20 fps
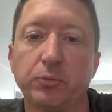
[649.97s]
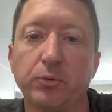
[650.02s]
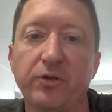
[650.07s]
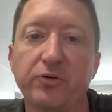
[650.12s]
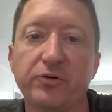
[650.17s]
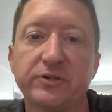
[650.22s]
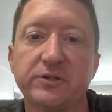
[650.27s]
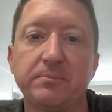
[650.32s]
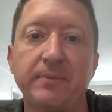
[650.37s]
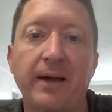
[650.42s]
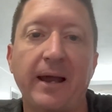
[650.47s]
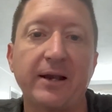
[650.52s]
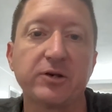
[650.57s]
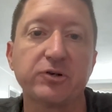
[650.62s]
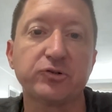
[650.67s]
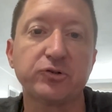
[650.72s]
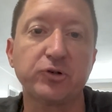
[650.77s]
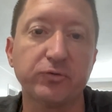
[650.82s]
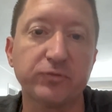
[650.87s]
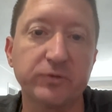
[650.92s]
whether it's a
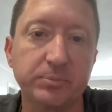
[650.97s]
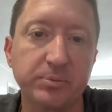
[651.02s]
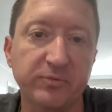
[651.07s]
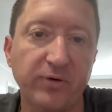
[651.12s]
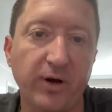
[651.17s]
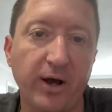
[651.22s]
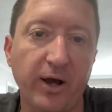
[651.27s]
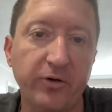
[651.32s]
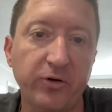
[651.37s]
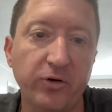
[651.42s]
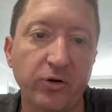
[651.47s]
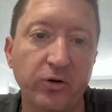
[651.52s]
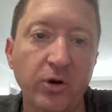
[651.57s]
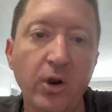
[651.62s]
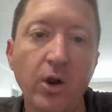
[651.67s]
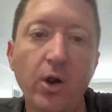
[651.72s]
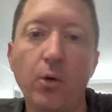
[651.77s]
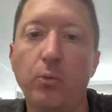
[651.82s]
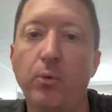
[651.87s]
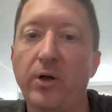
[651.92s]
managed service provider,
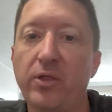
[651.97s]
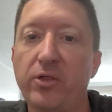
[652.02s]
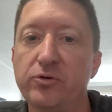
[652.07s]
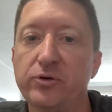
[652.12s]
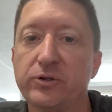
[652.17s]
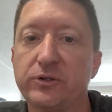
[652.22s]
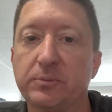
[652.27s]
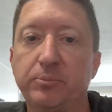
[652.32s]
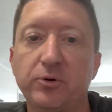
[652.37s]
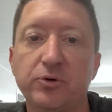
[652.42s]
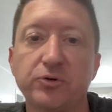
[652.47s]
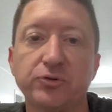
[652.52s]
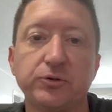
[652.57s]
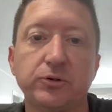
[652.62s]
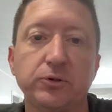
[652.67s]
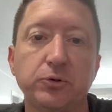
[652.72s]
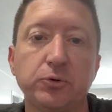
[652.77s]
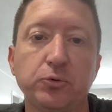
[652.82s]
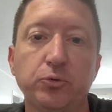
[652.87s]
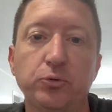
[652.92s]
whether it's a
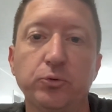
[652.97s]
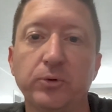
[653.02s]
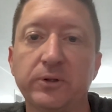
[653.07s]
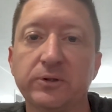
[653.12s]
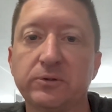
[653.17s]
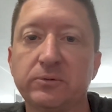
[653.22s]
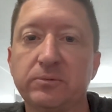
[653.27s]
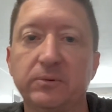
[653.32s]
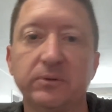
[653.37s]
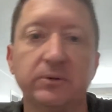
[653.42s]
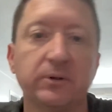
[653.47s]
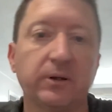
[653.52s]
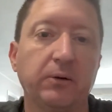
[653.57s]
person who is,